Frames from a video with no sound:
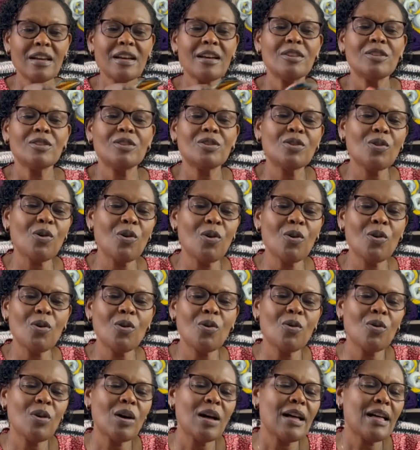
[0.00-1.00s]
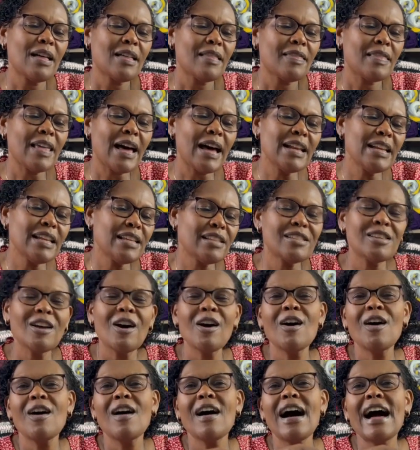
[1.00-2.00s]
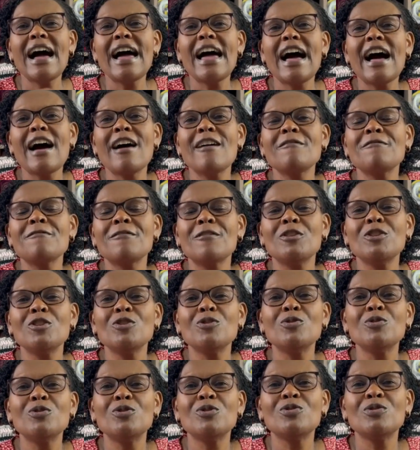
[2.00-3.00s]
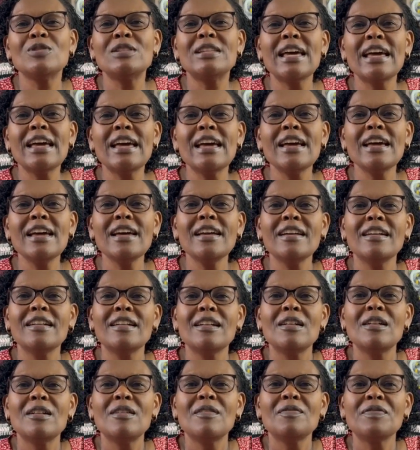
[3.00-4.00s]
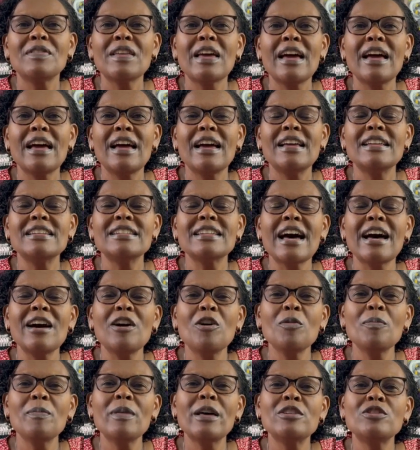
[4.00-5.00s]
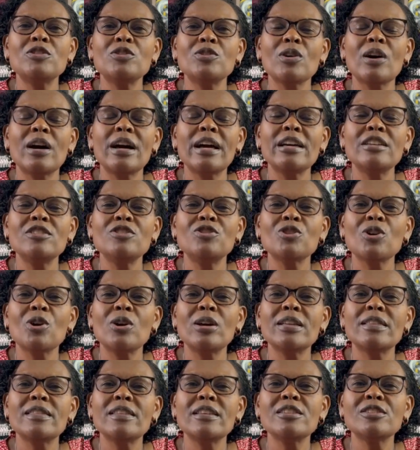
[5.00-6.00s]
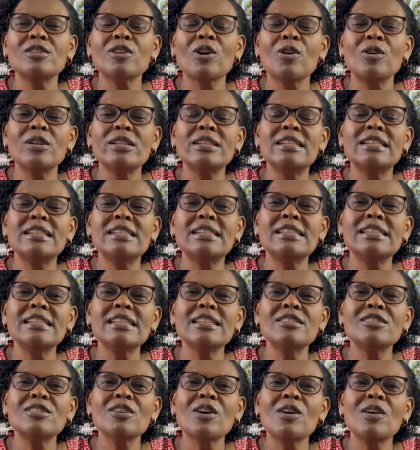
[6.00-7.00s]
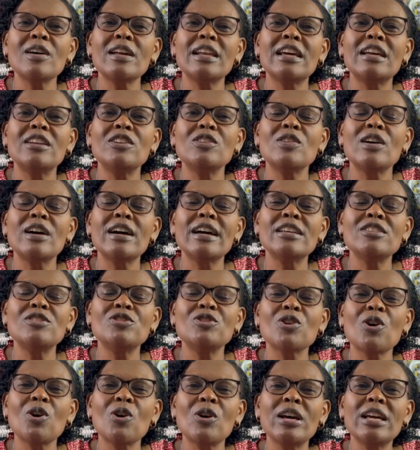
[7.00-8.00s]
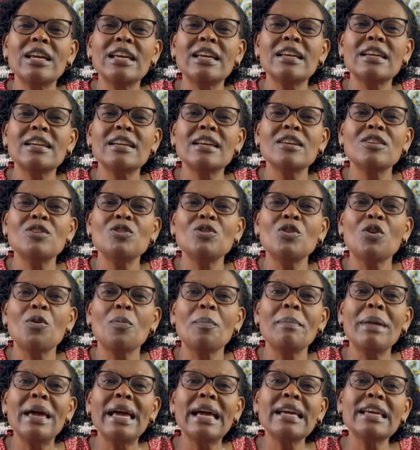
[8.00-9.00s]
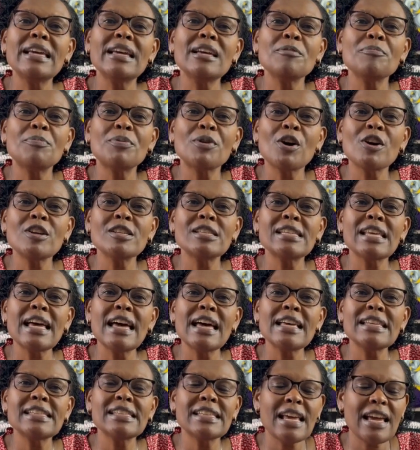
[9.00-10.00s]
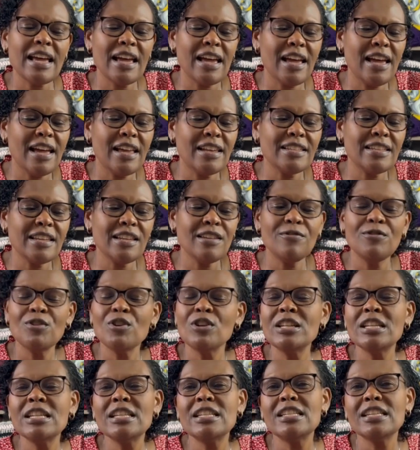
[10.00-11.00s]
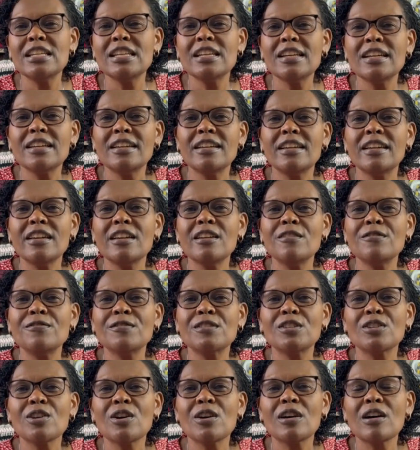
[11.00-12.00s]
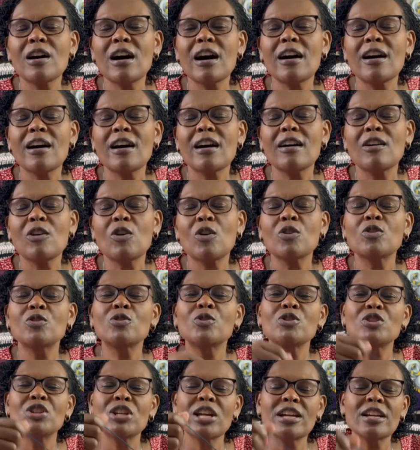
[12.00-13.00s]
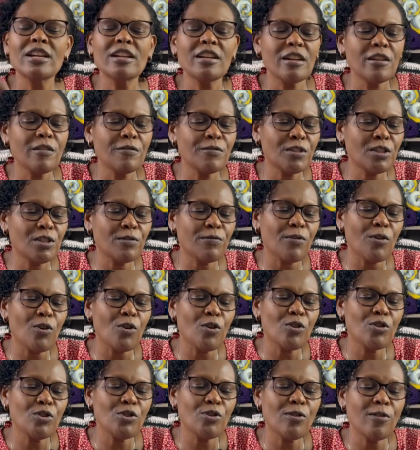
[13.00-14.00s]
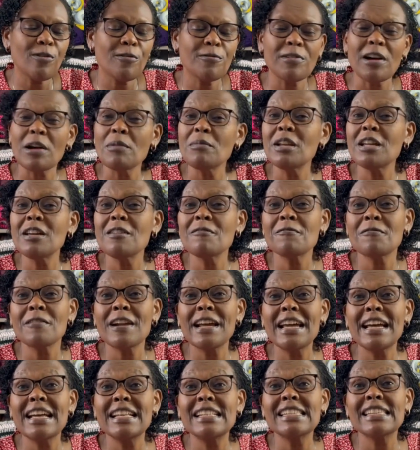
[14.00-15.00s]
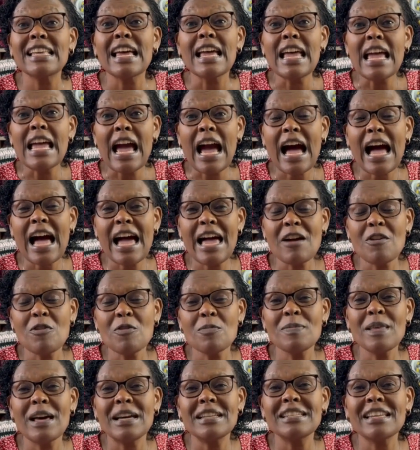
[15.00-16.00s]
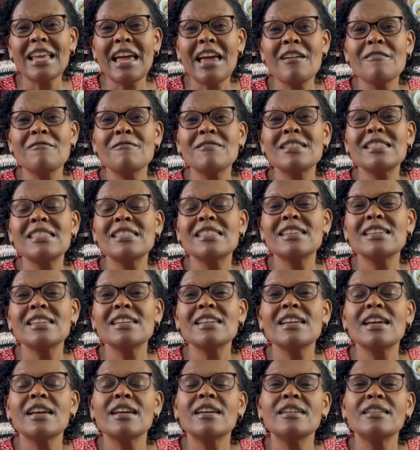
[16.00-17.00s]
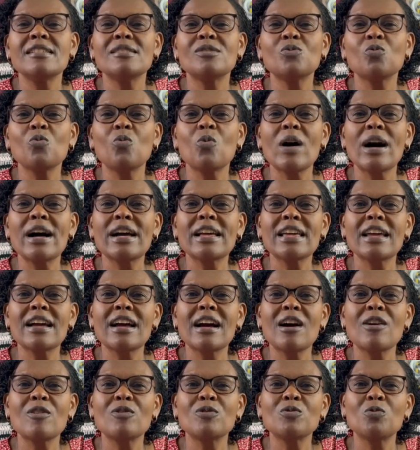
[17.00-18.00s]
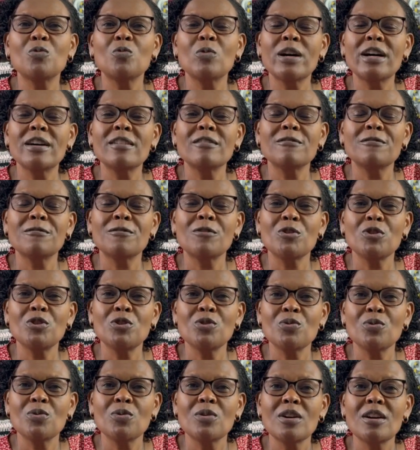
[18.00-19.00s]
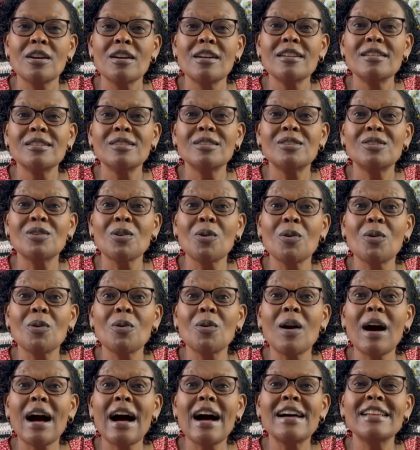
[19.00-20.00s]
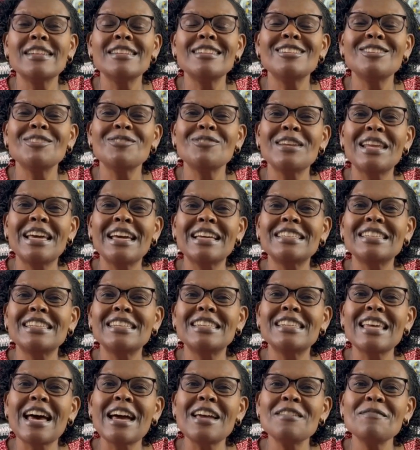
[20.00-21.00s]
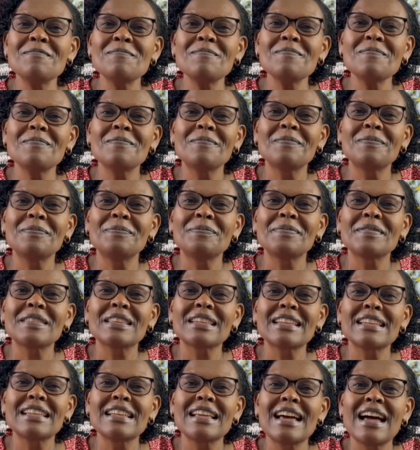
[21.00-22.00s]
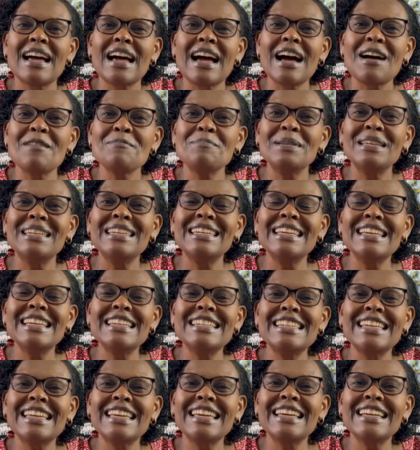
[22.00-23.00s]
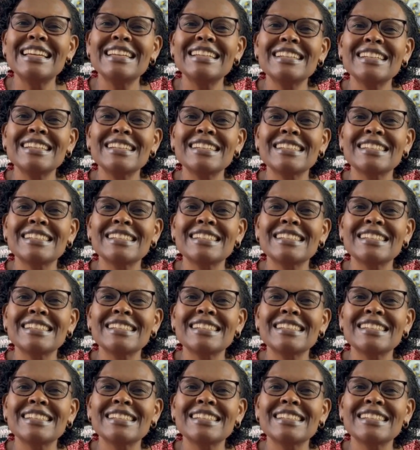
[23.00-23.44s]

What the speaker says: So that is all I have for you today. And I hope that you are enjoying this holiday season and you are enjoying your making process. And if you're knitting gifts or crocheting gifts for your family and friends, I hope that everything is working out well for you. So until next time, happy knitting!